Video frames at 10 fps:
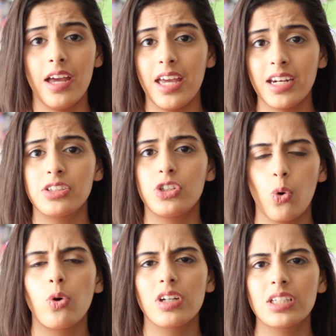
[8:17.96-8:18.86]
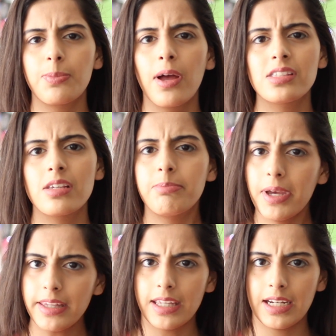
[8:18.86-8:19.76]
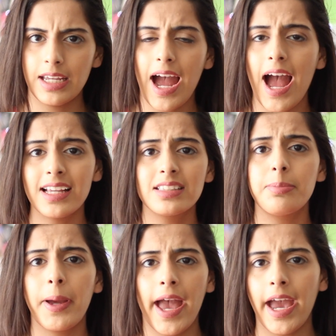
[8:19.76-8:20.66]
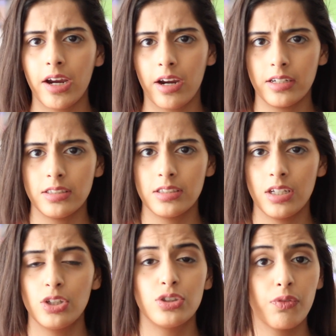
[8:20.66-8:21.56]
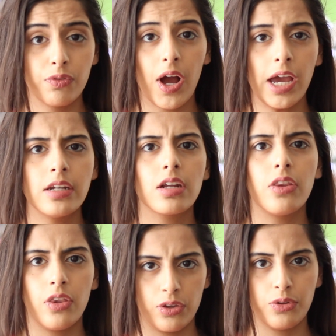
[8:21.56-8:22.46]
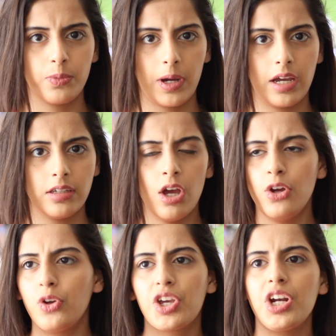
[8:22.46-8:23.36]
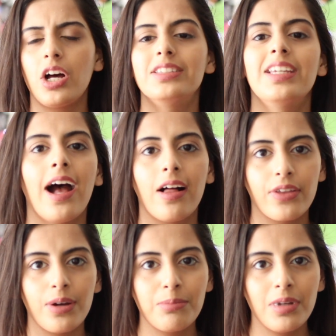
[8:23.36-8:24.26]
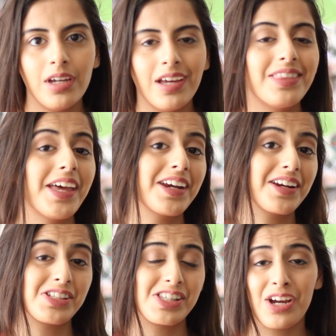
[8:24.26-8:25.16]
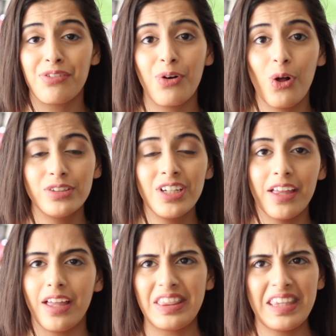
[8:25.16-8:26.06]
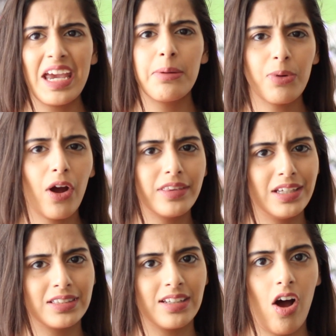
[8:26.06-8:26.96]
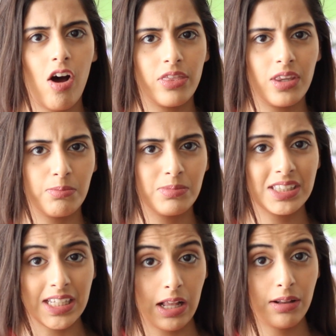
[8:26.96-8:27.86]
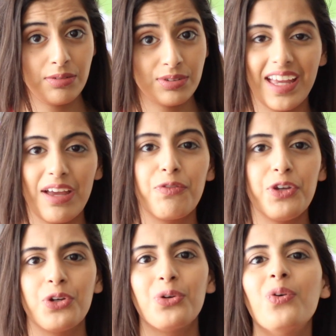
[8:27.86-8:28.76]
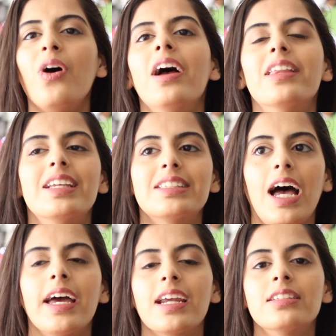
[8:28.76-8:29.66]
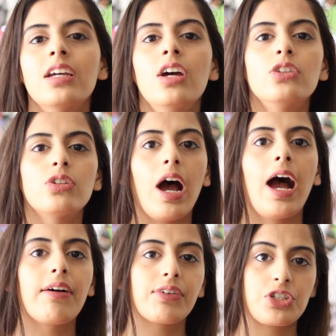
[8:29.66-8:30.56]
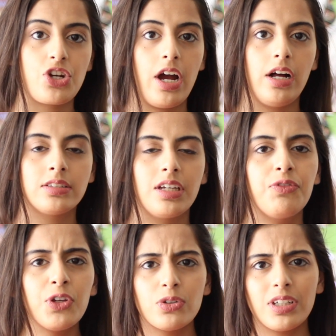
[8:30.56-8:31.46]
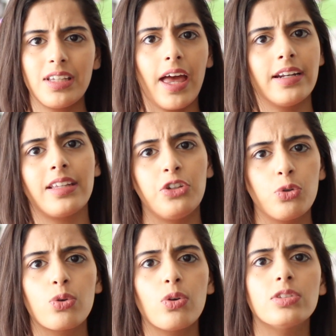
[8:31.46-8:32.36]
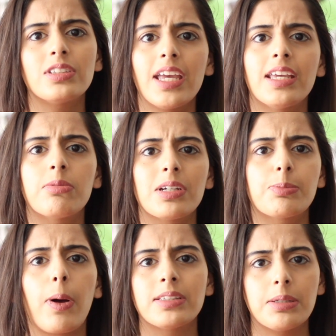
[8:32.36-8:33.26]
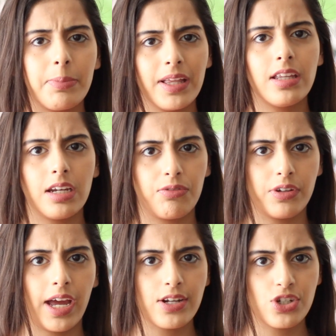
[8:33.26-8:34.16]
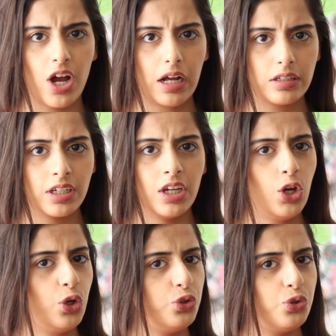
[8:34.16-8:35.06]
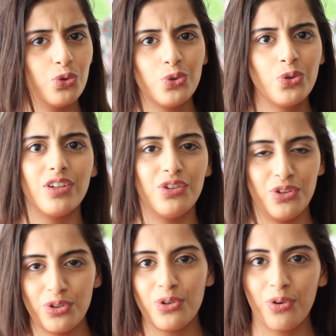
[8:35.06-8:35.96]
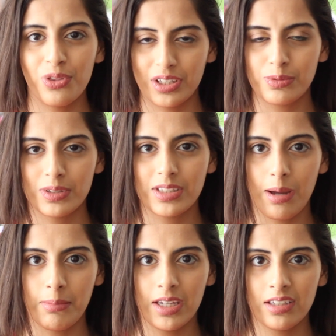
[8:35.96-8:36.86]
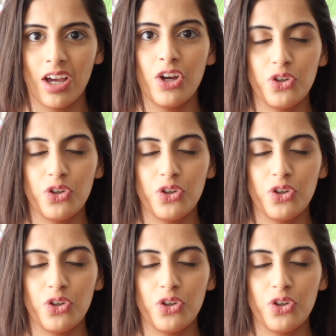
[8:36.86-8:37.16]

It is your responsibility as a parent to find another way. You cannot tell them that it is their fault, that they brought this on themselves. If you decided to have a child, if you decided that you're going to take responsibility for that child, you knew this was coming.